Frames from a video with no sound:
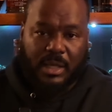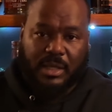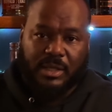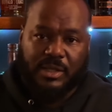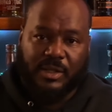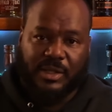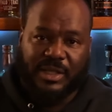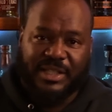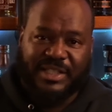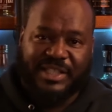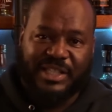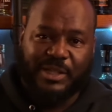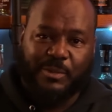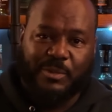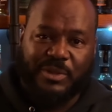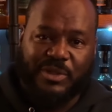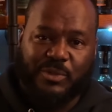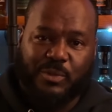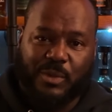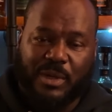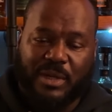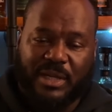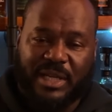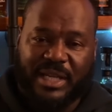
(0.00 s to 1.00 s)
So let's see
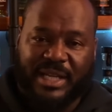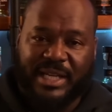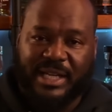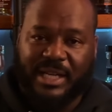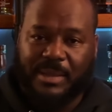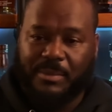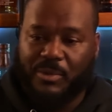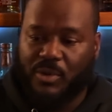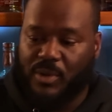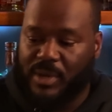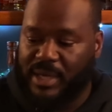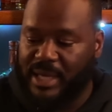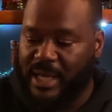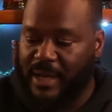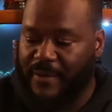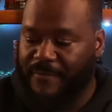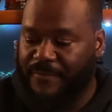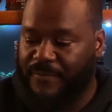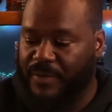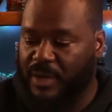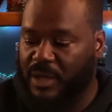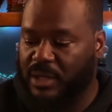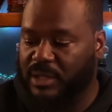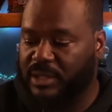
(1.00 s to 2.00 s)
which one ended up going
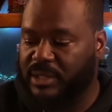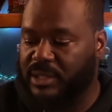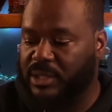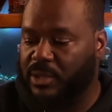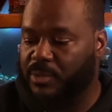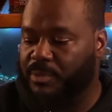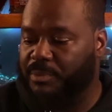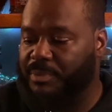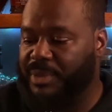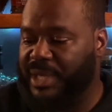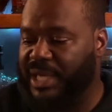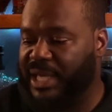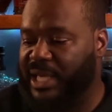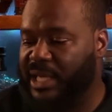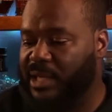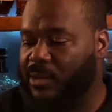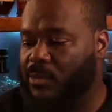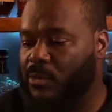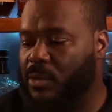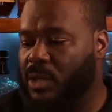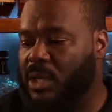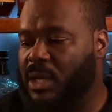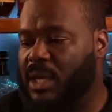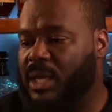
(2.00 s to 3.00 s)
out first. So B
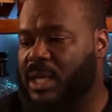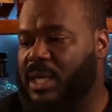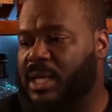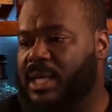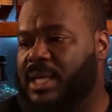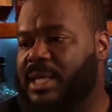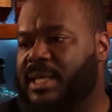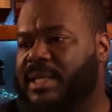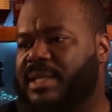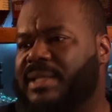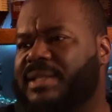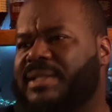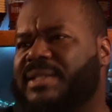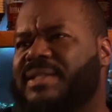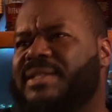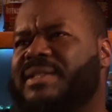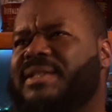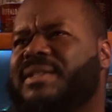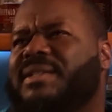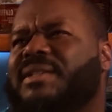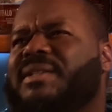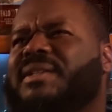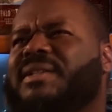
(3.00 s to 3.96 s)
was,